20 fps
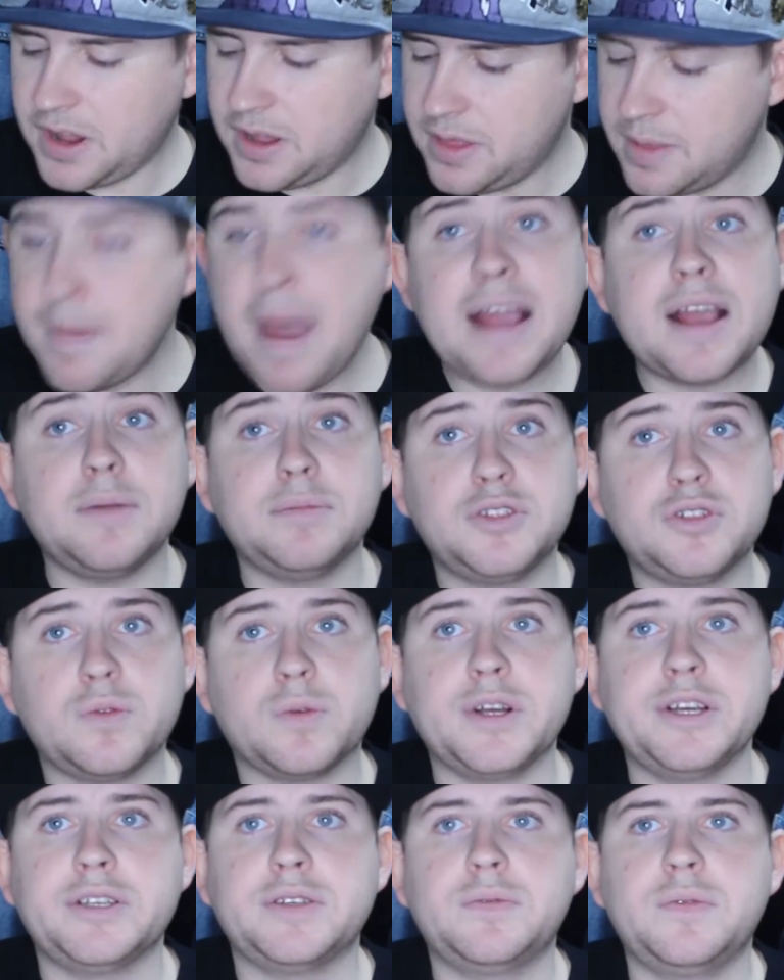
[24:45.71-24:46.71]
the backup
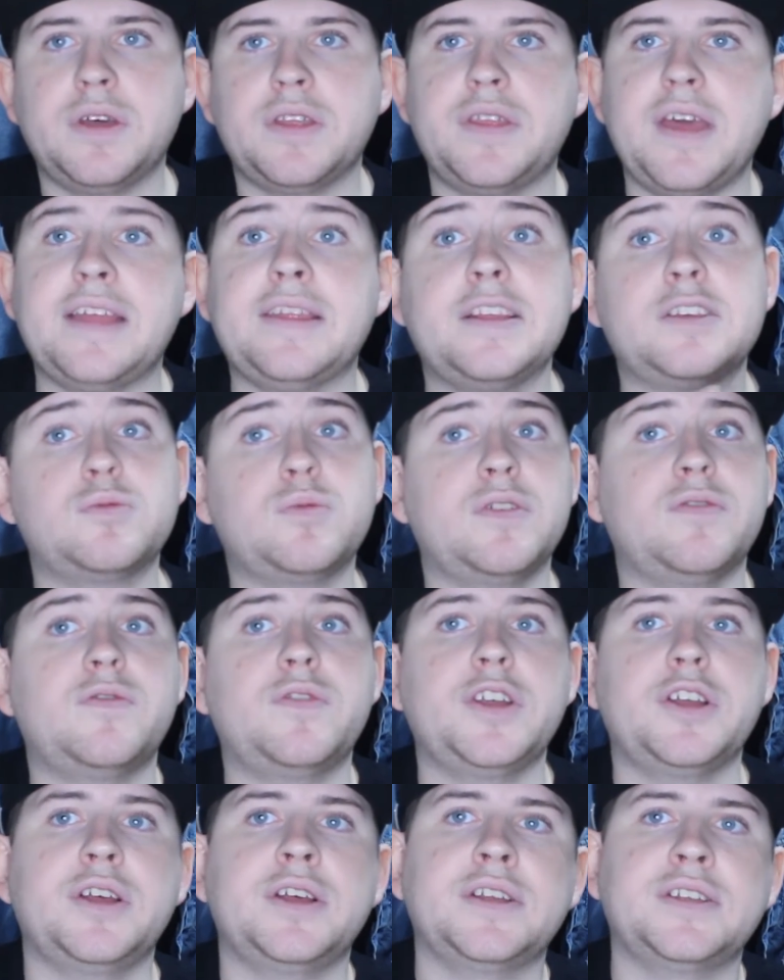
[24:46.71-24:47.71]
stories with, and this one
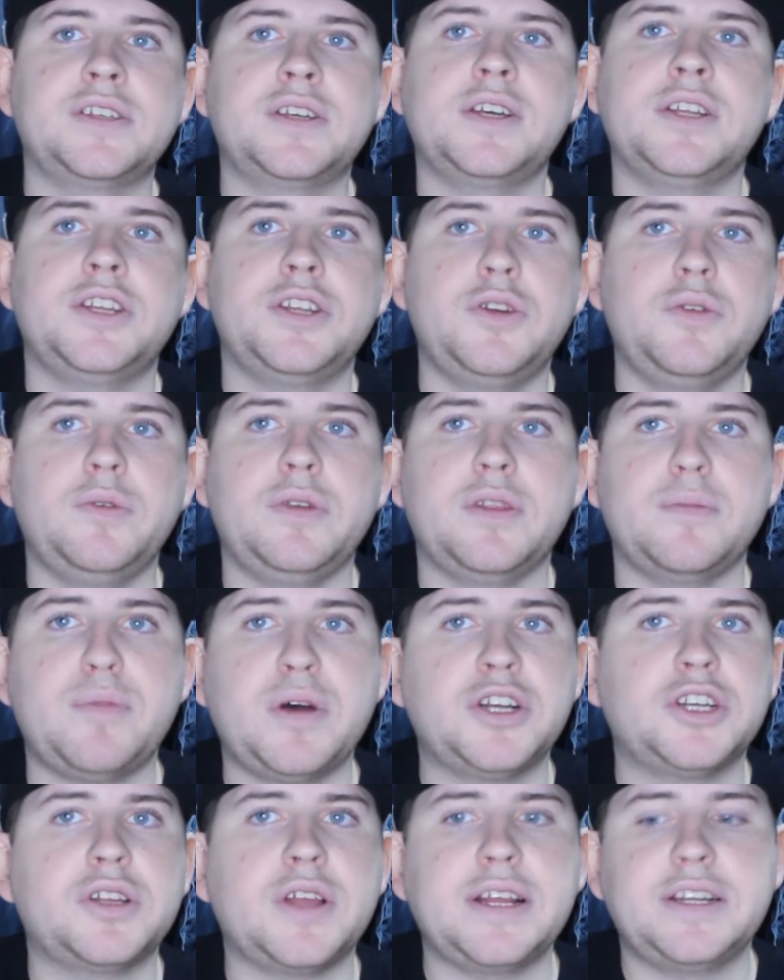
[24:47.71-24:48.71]
is continuing the
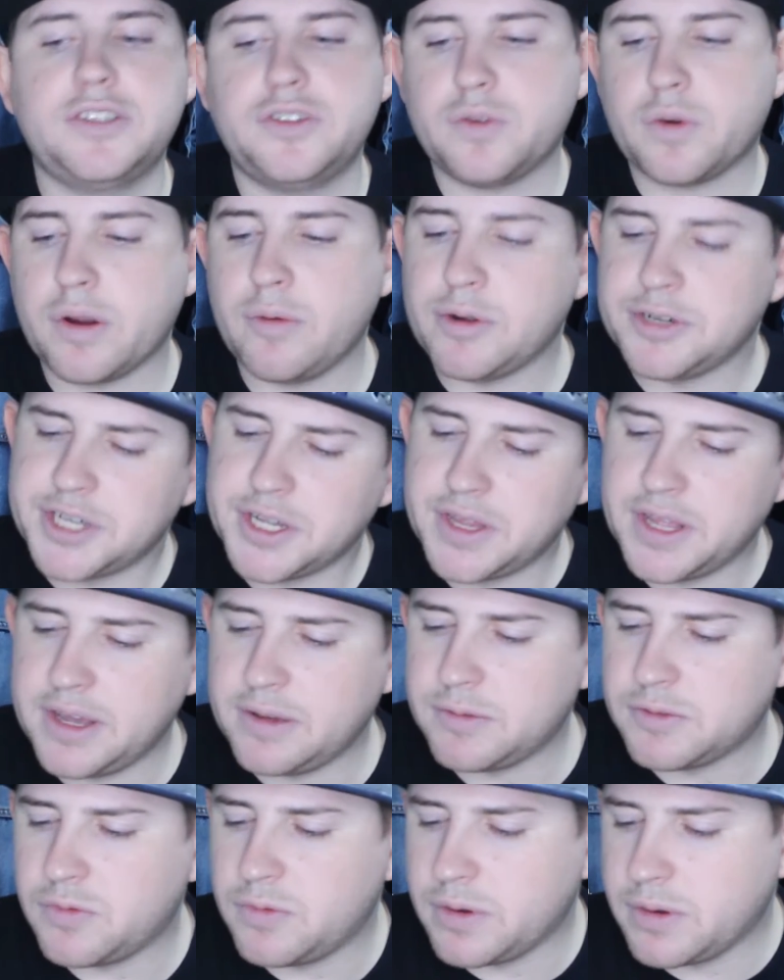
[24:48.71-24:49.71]
Punchline story, which I
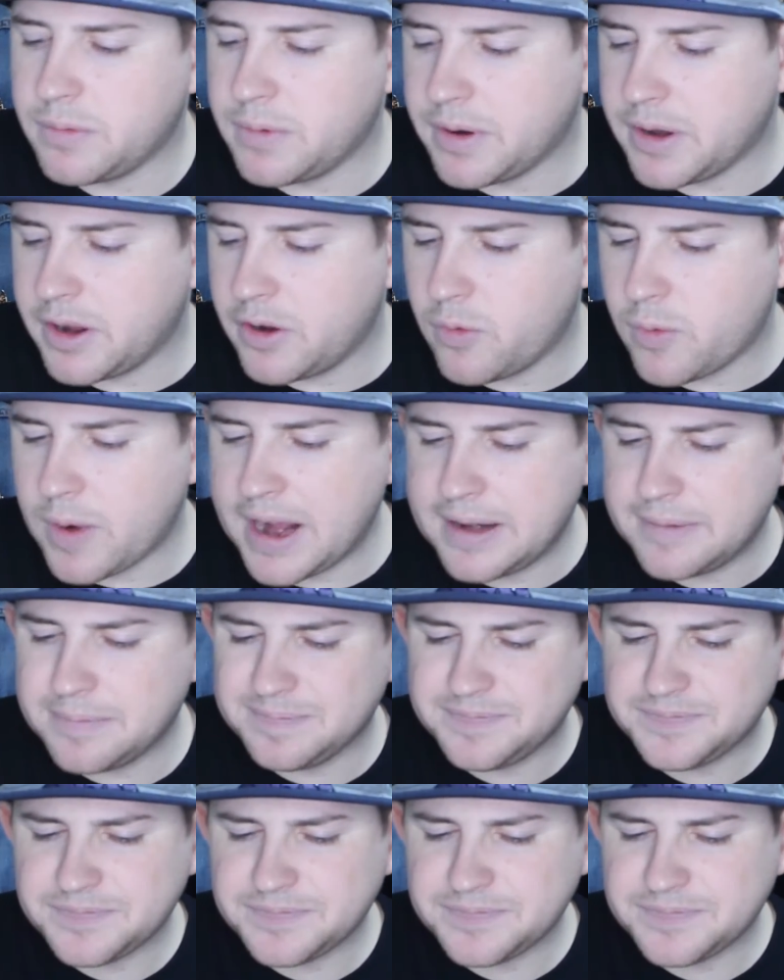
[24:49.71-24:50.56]
think is really, really great.